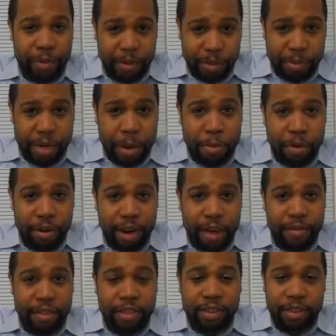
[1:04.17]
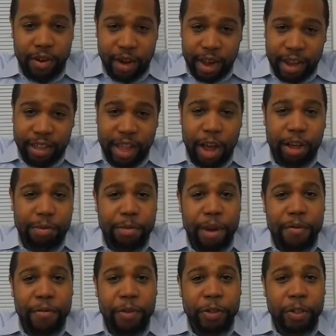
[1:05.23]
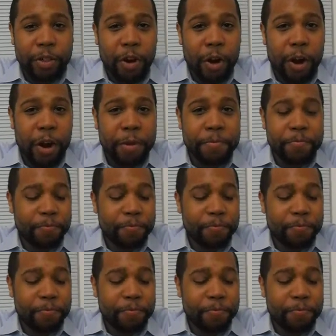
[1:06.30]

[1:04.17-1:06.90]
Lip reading: September 11th, so that was my first car.